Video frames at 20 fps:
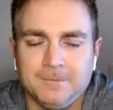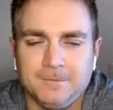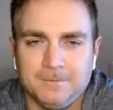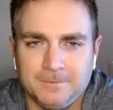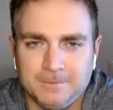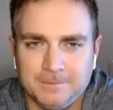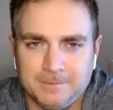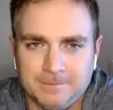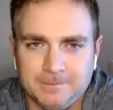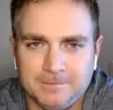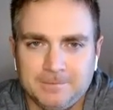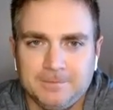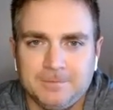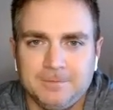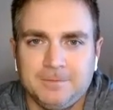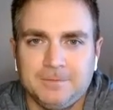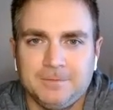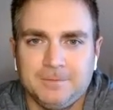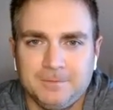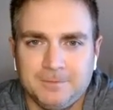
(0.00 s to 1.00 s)

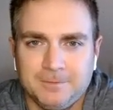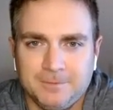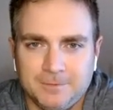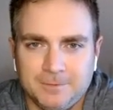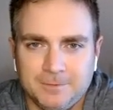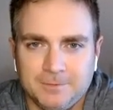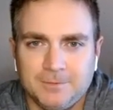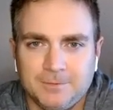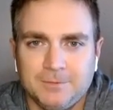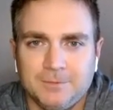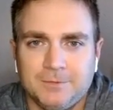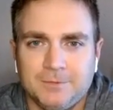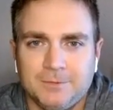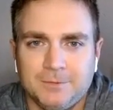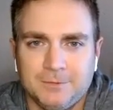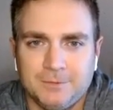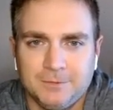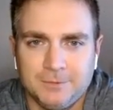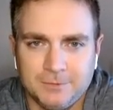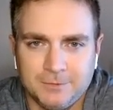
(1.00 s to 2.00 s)

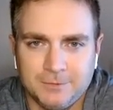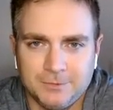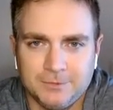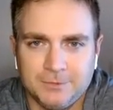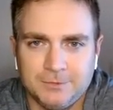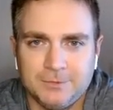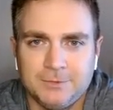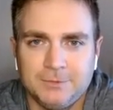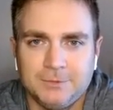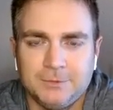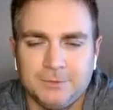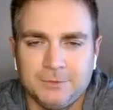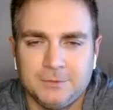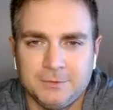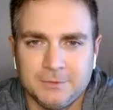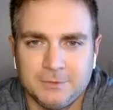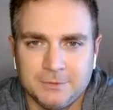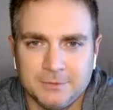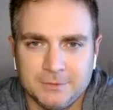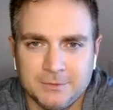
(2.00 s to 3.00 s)

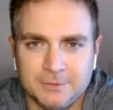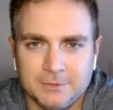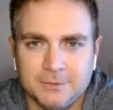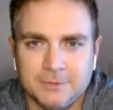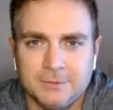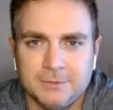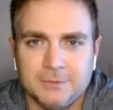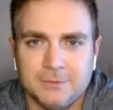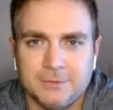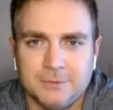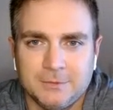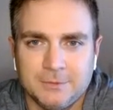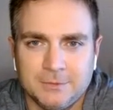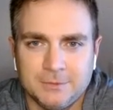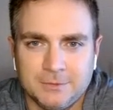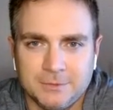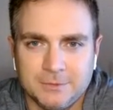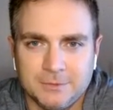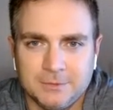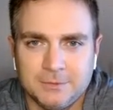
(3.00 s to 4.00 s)

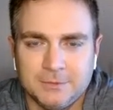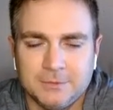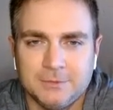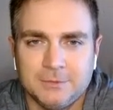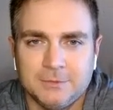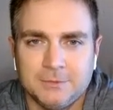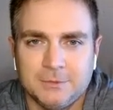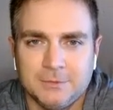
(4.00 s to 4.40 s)
(silent)